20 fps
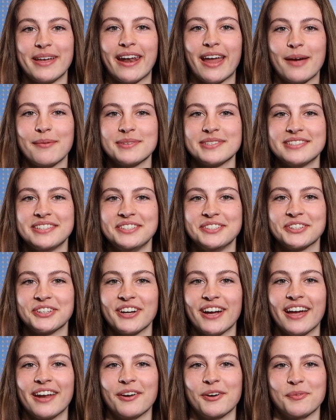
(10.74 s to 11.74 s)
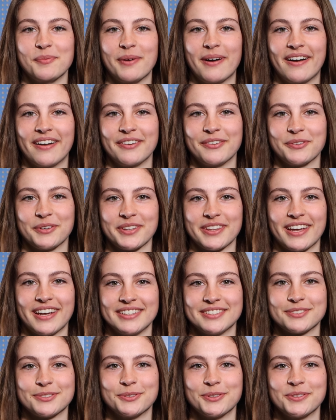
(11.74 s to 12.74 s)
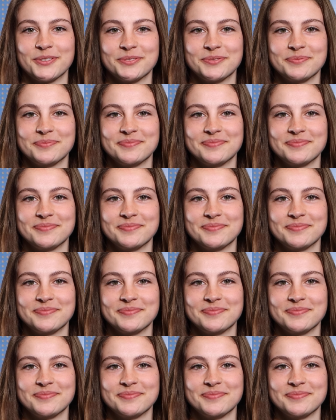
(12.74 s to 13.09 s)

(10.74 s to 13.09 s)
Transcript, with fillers: and I'm a senior at Omaha North High School.